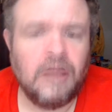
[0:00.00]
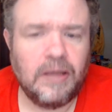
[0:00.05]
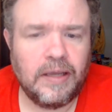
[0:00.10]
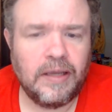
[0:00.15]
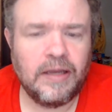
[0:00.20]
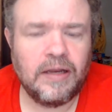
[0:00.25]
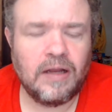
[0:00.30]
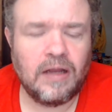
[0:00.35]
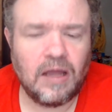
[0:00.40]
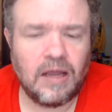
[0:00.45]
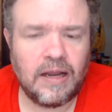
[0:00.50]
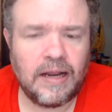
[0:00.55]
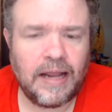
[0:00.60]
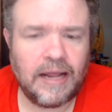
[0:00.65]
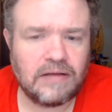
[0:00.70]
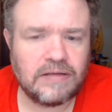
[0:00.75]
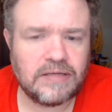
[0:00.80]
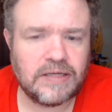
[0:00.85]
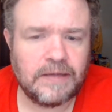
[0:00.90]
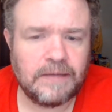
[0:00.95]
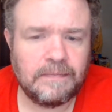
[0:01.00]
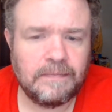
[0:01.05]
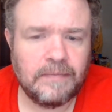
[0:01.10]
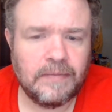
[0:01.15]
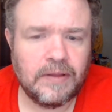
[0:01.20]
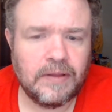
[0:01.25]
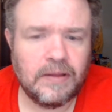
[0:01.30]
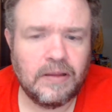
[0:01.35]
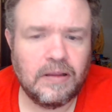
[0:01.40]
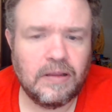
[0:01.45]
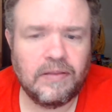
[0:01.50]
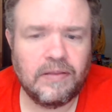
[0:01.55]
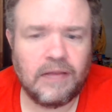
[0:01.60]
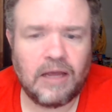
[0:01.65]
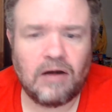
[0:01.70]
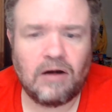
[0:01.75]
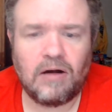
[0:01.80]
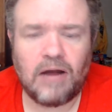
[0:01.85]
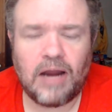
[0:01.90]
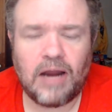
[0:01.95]
in HUD housing that
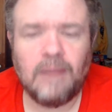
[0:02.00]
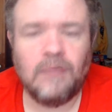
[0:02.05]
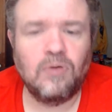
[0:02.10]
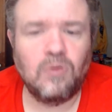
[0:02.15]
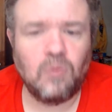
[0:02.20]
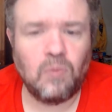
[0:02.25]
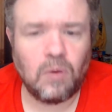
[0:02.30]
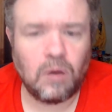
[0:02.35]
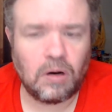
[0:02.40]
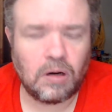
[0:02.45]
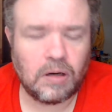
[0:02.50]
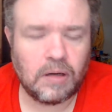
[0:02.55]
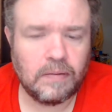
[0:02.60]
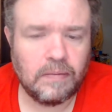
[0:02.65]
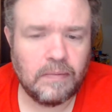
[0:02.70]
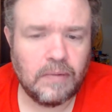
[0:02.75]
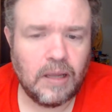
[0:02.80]
are able to work.